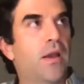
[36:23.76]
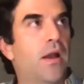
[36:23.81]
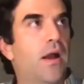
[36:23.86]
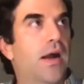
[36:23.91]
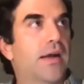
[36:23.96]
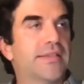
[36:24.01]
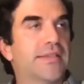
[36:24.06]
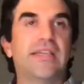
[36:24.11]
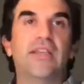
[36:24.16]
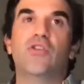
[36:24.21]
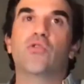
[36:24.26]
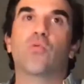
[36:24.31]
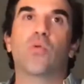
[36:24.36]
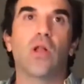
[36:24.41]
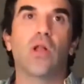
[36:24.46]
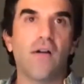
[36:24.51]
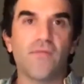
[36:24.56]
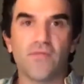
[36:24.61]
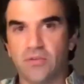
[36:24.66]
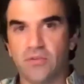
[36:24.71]
a senior will
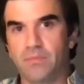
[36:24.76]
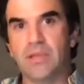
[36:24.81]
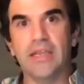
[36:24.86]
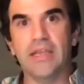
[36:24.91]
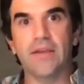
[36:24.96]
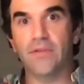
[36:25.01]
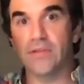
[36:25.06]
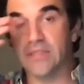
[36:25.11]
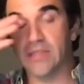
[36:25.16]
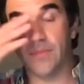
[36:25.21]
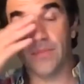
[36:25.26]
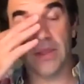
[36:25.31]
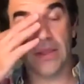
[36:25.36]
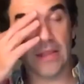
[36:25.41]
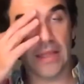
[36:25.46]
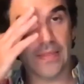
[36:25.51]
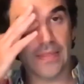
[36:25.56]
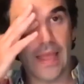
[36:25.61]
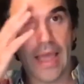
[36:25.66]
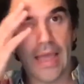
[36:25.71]
often be given something
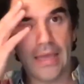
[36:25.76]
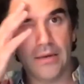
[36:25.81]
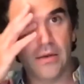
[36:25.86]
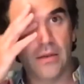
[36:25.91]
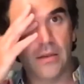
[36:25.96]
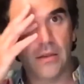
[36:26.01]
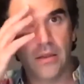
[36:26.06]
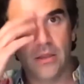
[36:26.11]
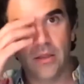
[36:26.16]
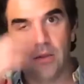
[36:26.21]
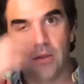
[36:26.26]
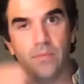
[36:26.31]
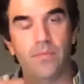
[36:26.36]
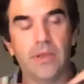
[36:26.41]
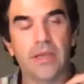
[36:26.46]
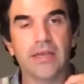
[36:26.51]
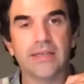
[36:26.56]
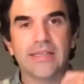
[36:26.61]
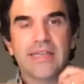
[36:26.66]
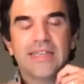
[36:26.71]
like that
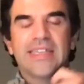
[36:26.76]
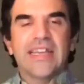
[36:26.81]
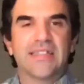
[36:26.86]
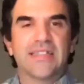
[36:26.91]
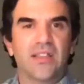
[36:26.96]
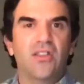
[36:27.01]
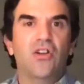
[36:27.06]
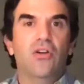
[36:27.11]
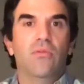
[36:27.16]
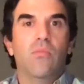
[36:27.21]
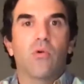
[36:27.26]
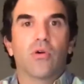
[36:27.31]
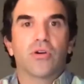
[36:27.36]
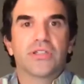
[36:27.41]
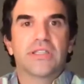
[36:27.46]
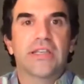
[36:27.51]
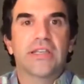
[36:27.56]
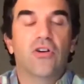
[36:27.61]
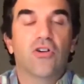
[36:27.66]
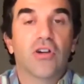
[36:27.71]
because that takes a little more
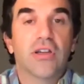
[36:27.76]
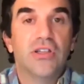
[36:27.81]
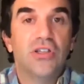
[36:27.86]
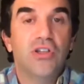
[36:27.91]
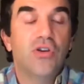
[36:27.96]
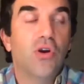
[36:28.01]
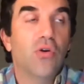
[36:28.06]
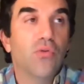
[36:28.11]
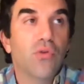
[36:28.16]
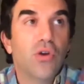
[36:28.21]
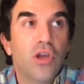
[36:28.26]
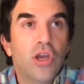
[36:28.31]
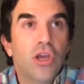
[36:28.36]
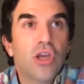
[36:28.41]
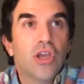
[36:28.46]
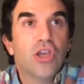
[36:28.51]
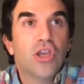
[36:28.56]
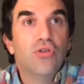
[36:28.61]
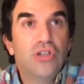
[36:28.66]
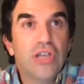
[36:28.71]
skill because you don't
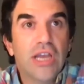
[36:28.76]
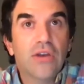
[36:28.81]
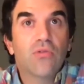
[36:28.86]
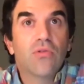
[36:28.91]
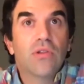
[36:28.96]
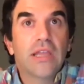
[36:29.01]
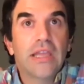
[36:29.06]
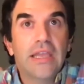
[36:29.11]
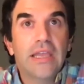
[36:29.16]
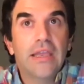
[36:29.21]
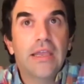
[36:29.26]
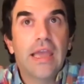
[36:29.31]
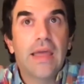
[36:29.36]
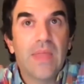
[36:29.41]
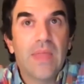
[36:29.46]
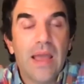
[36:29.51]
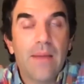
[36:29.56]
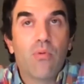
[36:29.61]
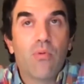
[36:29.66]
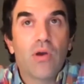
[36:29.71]
you generally at
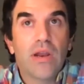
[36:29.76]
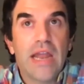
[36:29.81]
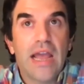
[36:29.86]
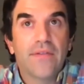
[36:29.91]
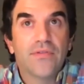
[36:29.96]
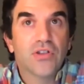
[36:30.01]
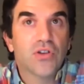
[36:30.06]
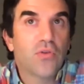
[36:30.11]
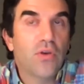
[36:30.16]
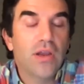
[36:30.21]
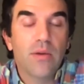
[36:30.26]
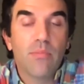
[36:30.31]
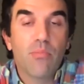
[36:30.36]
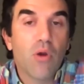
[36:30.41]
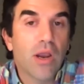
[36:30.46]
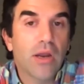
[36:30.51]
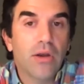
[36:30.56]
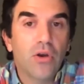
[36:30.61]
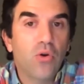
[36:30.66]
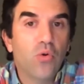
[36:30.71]
that point have to create a
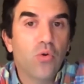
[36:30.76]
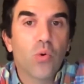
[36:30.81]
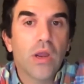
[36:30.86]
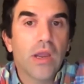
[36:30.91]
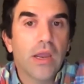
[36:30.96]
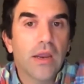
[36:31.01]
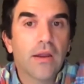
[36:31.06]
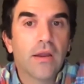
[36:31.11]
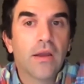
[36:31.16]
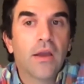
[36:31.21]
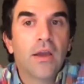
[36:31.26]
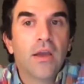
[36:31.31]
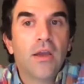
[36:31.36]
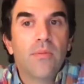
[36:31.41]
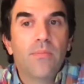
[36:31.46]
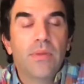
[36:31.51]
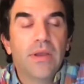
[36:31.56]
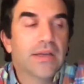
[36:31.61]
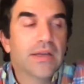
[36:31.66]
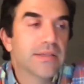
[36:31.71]
brand new rig
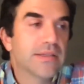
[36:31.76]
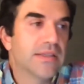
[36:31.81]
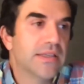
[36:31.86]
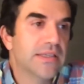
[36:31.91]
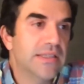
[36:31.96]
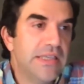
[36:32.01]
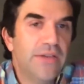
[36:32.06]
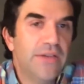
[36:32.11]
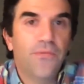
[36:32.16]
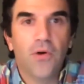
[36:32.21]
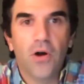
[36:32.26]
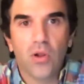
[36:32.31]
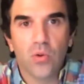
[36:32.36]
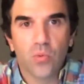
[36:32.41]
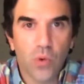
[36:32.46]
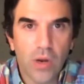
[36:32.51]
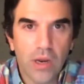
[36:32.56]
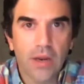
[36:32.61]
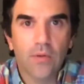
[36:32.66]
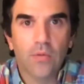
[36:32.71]
because the default
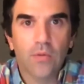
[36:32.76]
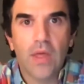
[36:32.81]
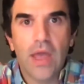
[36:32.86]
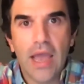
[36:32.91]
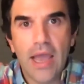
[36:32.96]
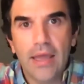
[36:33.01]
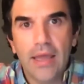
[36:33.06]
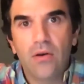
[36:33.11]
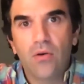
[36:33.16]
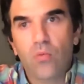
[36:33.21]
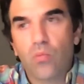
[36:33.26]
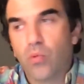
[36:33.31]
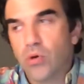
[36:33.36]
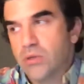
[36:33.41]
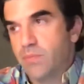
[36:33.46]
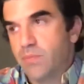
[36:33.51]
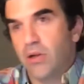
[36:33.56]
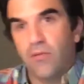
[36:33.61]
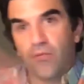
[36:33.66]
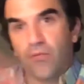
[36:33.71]
rig that was
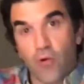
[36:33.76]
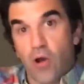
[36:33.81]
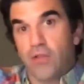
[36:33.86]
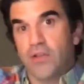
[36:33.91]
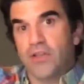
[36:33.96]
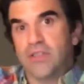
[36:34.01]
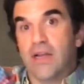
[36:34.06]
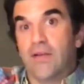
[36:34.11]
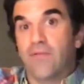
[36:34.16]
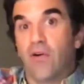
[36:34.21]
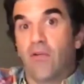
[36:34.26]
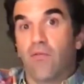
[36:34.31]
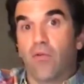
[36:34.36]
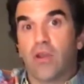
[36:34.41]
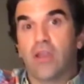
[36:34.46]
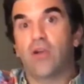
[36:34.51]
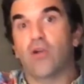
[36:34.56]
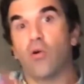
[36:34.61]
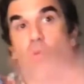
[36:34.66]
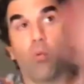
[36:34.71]
built for all this stuff over here